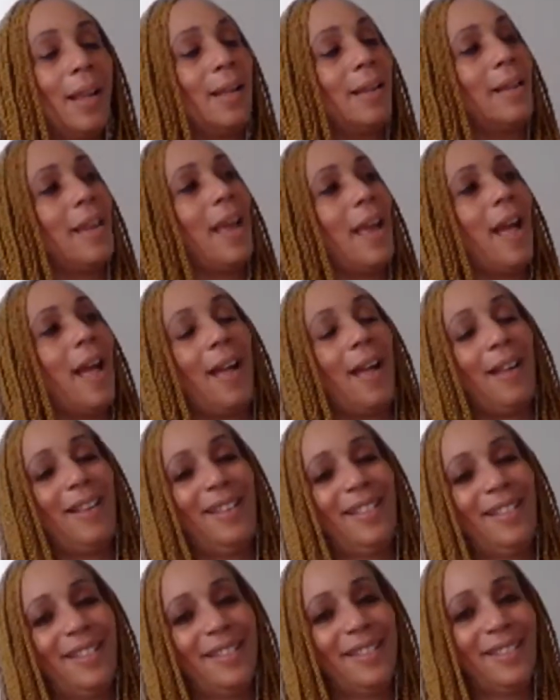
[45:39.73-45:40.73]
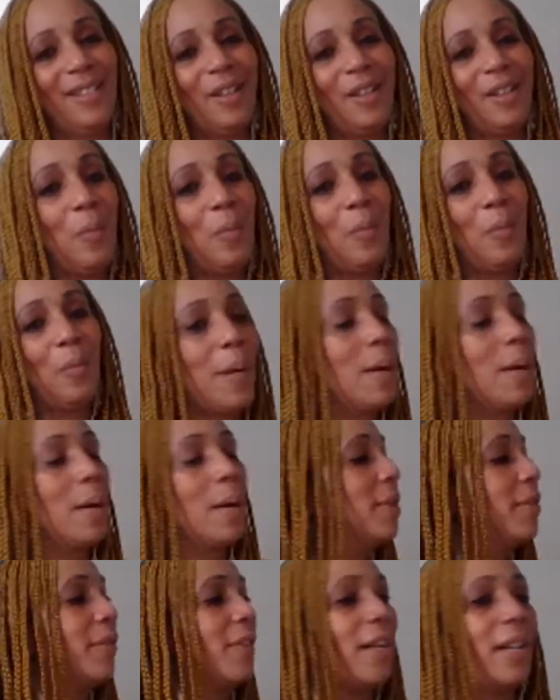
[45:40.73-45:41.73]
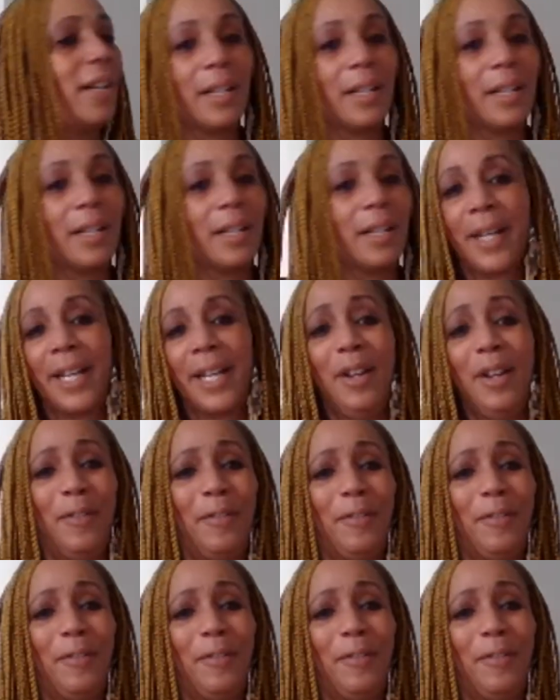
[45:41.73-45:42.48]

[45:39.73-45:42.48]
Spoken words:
Yeah. On Winter Park Boulevard in Orlando,